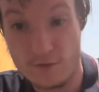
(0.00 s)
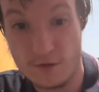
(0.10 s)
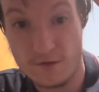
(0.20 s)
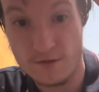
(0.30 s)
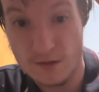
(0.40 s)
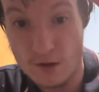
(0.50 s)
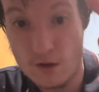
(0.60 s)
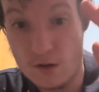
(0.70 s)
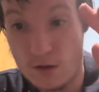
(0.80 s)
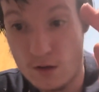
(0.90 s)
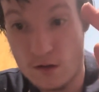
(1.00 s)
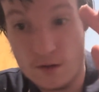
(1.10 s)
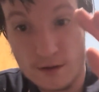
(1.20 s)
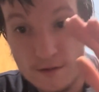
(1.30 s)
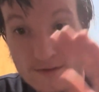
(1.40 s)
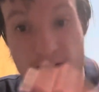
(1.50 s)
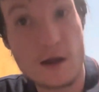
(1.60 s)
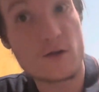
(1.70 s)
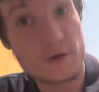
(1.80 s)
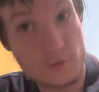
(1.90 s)
It's
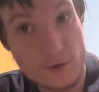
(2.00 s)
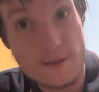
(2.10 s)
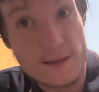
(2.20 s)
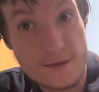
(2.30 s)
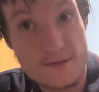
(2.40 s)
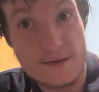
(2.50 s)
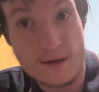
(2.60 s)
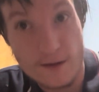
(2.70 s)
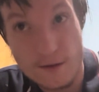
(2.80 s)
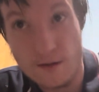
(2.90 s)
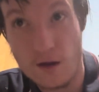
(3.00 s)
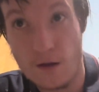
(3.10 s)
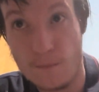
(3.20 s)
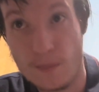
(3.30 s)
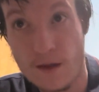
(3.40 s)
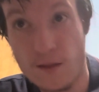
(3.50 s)
scary realistic, a